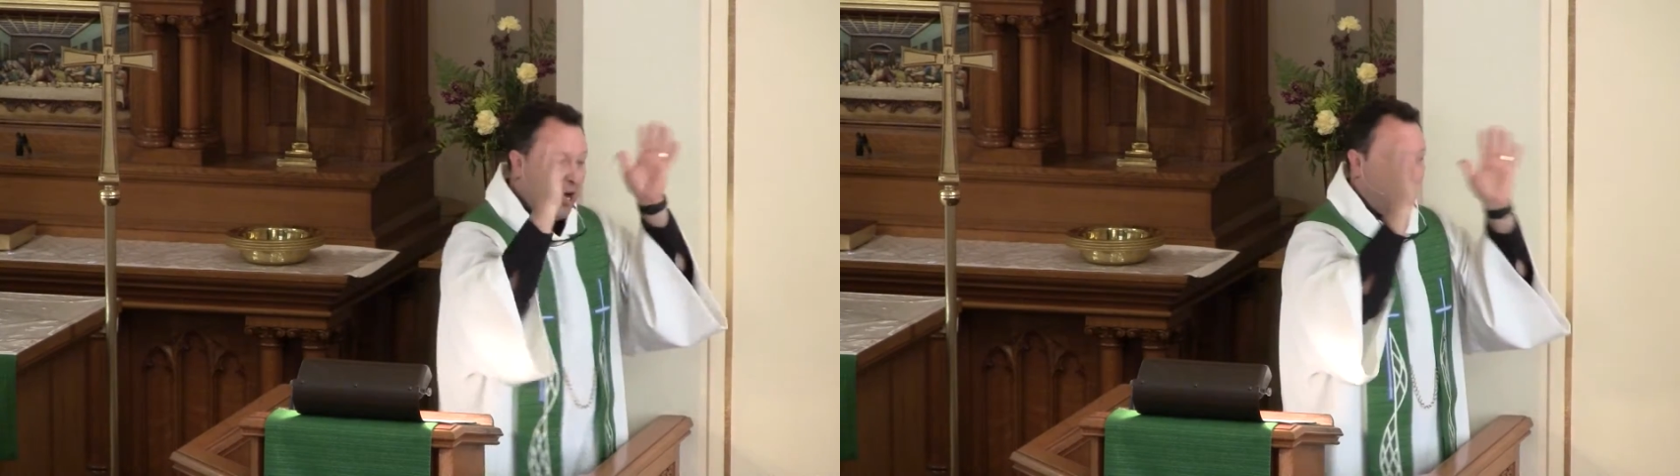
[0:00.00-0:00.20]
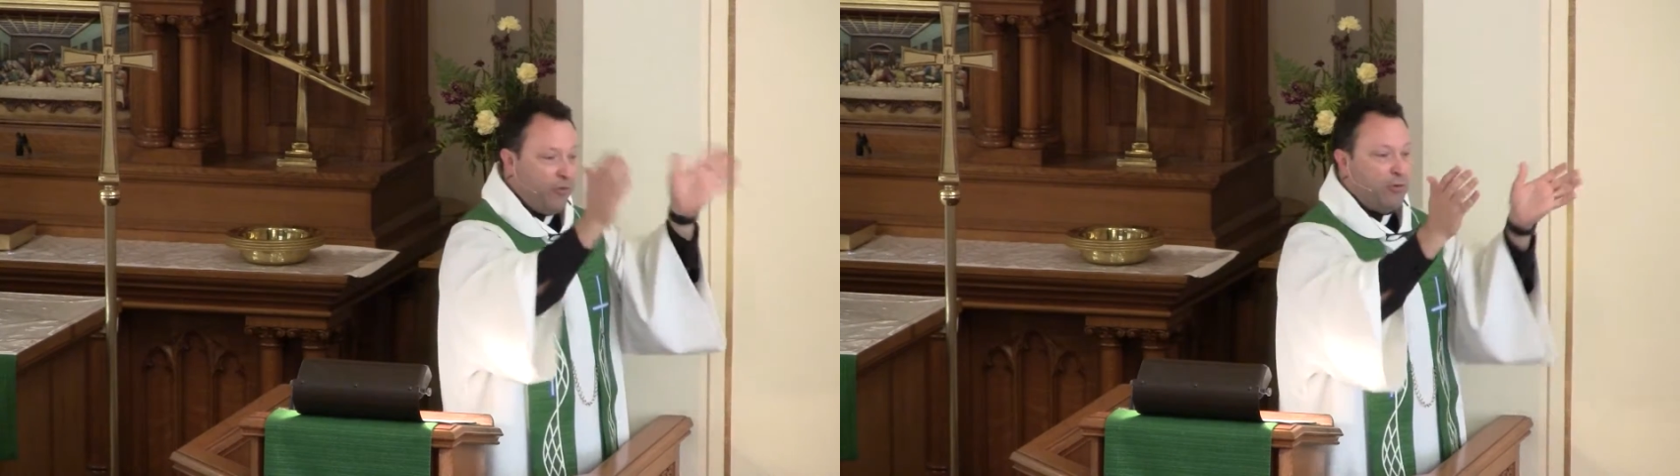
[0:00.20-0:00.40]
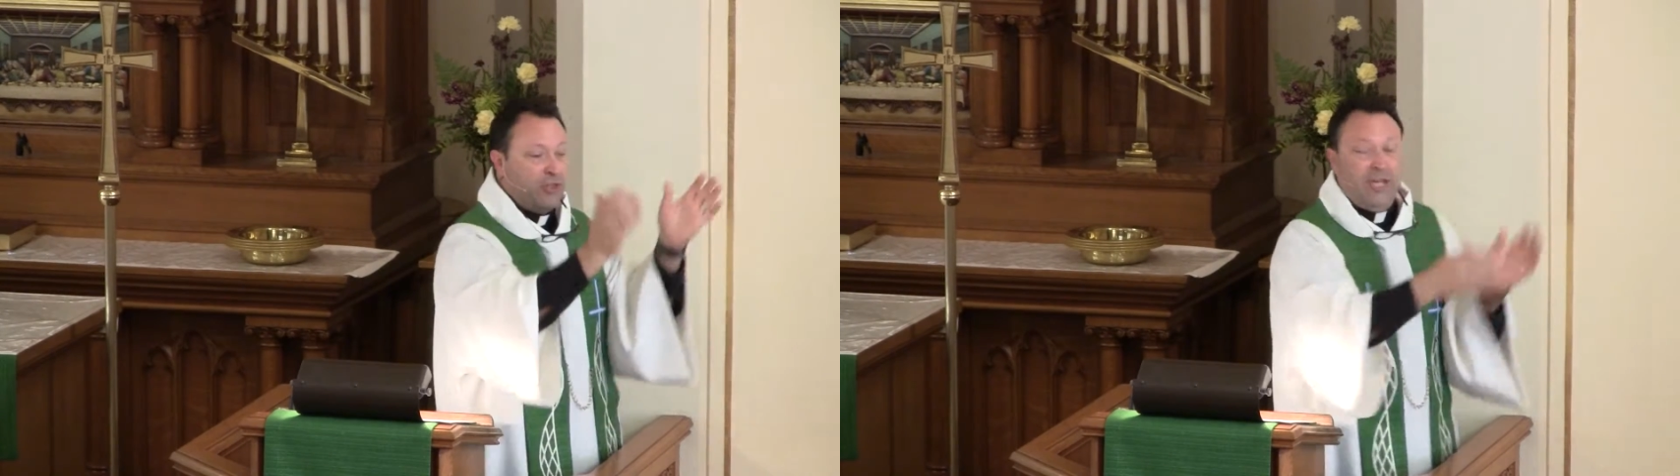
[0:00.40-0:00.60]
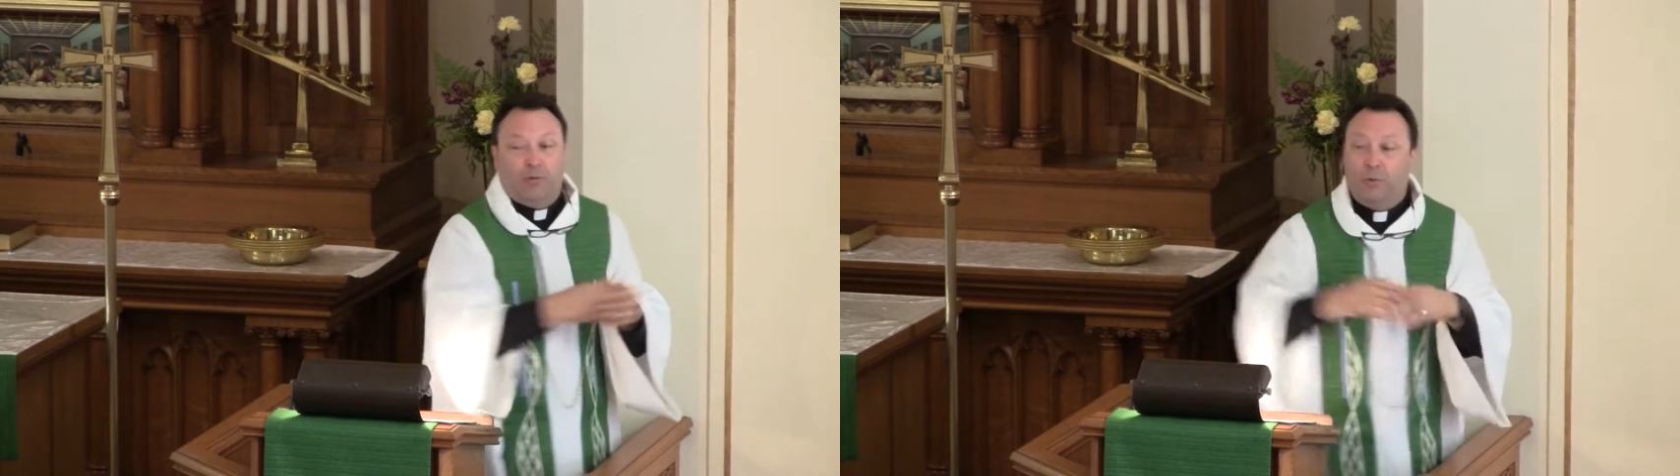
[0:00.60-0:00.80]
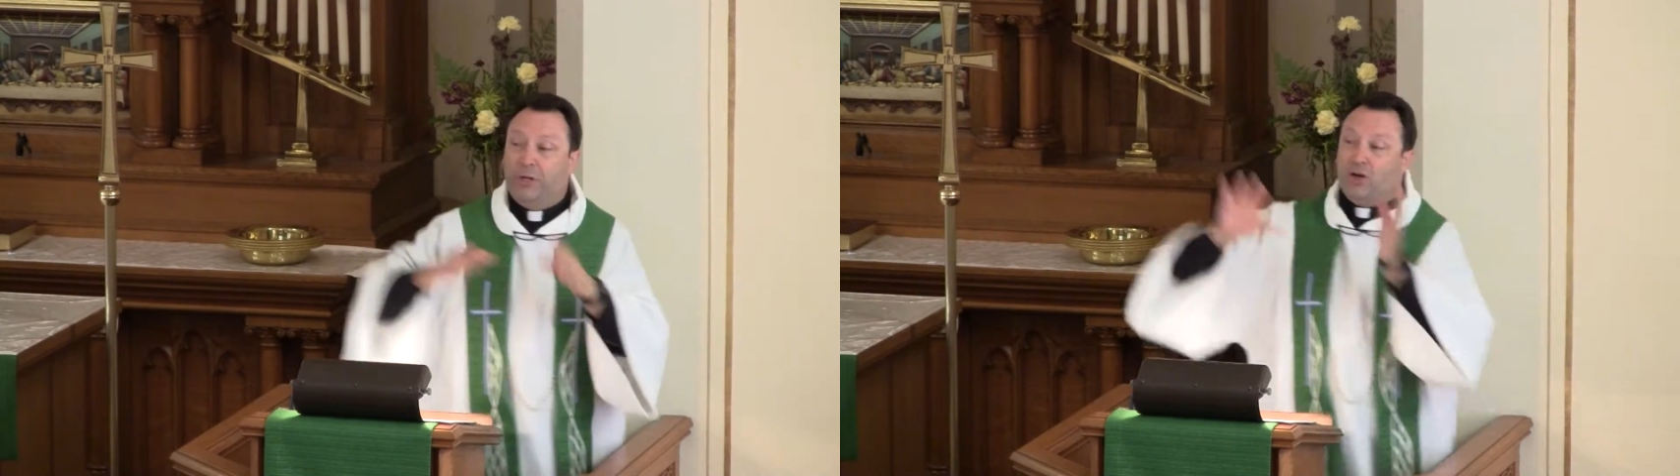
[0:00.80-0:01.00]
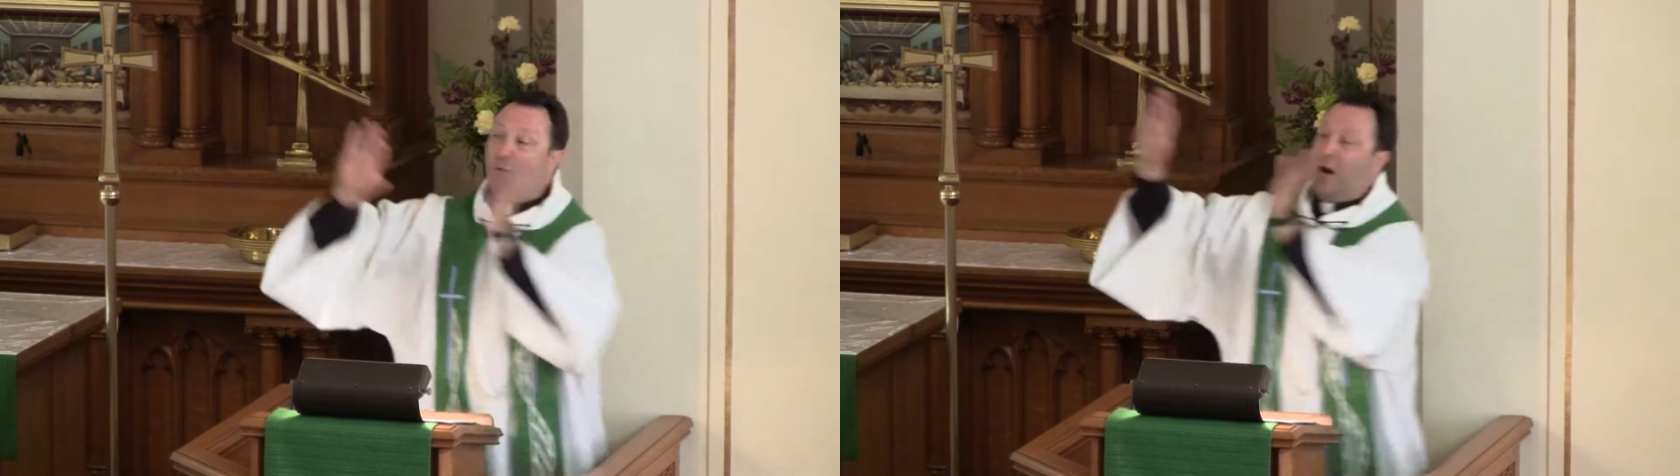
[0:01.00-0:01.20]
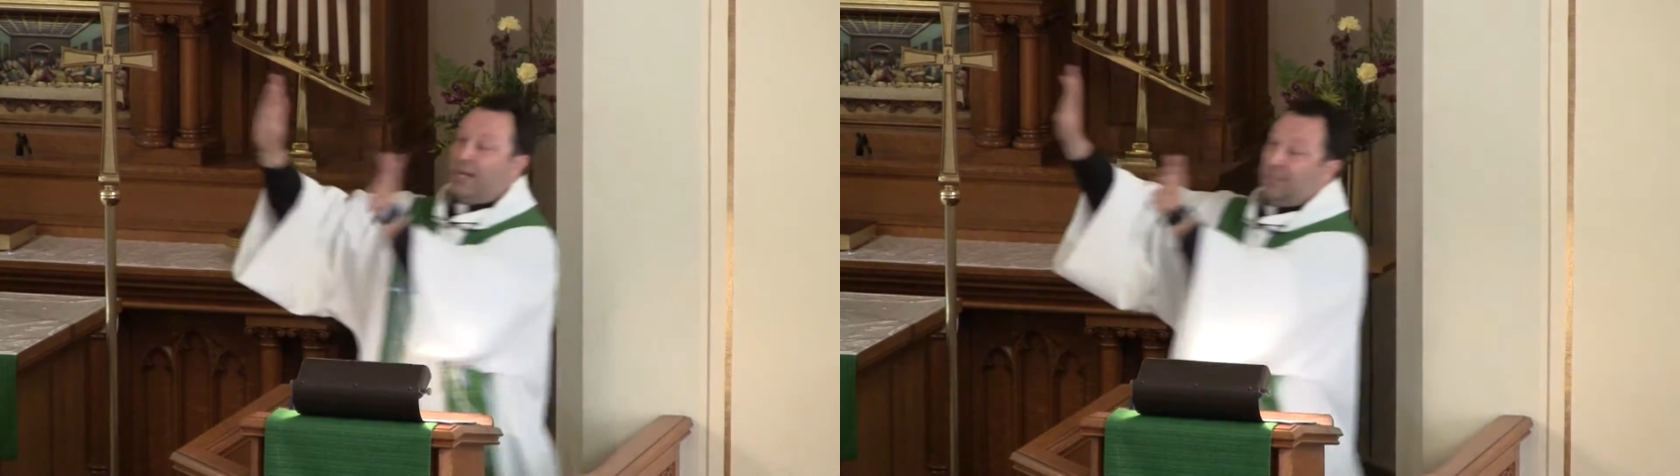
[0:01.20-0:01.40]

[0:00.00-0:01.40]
other thing, when we don't want